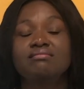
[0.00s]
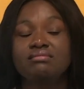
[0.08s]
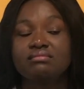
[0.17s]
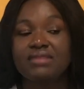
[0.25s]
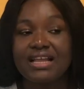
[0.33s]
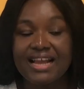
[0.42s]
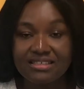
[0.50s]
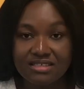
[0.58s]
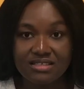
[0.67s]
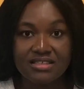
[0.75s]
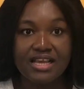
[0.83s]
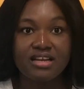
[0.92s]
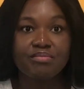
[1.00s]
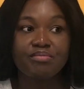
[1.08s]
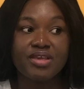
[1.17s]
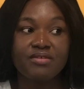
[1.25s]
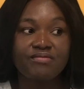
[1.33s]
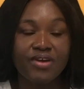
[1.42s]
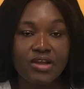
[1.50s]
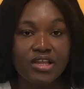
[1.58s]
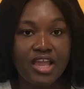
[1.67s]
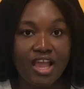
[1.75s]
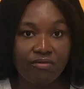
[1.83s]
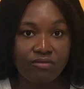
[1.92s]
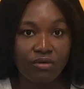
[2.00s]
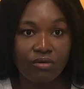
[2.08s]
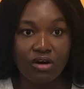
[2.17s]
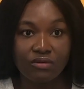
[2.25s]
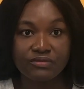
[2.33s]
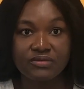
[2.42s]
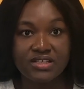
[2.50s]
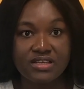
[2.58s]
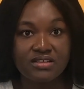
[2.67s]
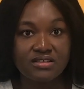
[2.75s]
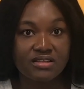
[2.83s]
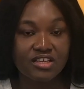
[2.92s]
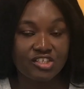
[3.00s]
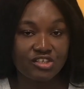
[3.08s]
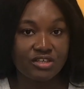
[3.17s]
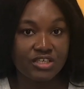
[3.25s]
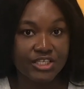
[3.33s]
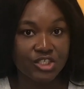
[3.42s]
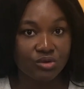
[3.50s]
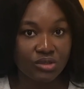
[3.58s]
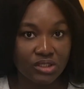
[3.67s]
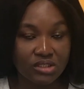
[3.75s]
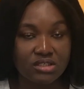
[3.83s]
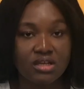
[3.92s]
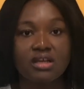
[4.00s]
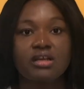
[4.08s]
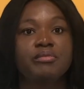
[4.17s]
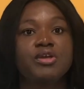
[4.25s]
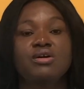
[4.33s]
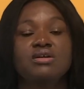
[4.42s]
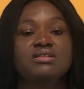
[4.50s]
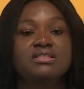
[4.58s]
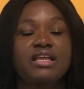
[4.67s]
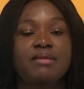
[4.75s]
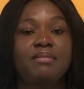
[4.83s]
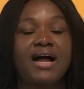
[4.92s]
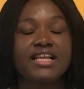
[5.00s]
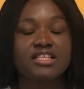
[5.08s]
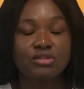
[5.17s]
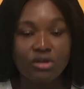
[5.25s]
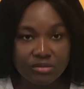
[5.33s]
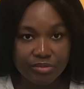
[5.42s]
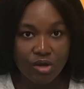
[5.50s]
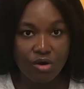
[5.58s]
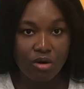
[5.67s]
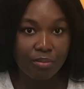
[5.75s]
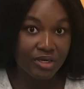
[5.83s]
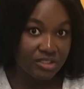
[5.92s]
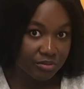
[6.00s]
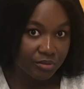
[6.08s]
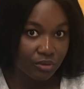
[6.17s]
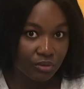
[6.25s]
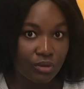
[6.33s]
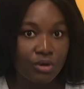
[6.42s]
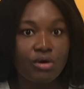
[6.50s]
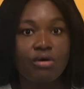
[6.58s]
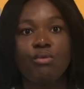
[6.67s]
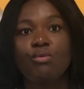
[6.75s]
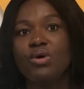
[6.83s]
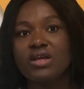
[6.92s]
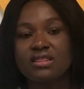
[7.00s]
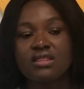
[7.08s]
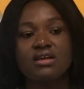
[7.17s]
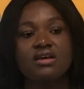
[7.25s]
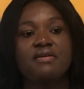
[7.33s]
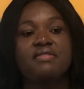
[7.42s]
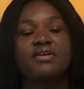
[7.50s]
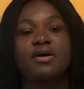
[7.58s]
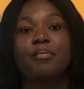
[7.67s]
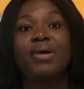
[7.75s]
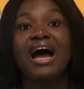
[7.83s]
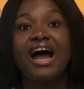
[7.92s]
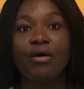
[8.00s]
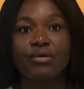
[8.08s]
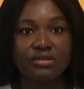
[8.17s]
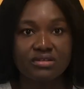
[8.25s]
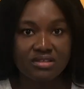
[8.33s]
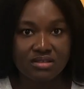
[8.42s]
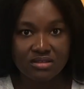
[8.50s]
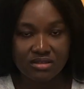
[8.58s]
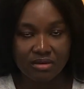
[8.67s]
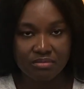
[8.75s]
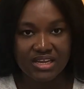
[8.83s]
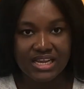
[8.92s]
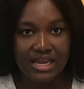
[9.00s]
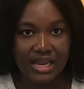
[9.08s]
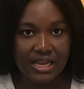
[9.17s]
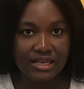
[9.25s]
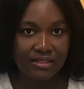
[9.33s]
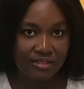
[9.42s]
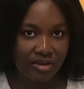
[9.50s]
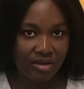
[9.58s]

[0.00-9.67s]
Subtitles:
And as I said, be very careful of these kitchen electronics because they might not be compatible with the power system in their